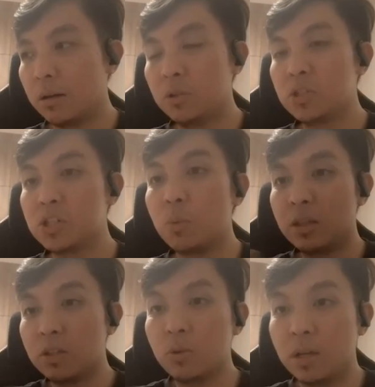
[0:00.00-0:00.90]
you just
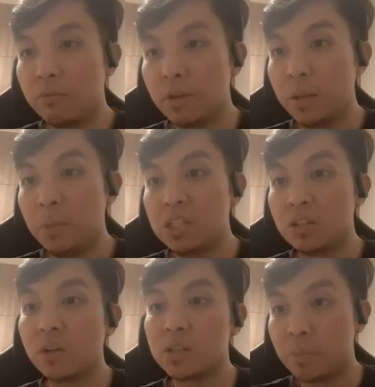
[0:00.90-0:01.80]
wanted to give an
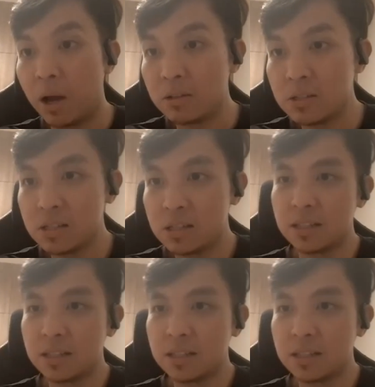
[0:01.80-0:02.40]
immediate response.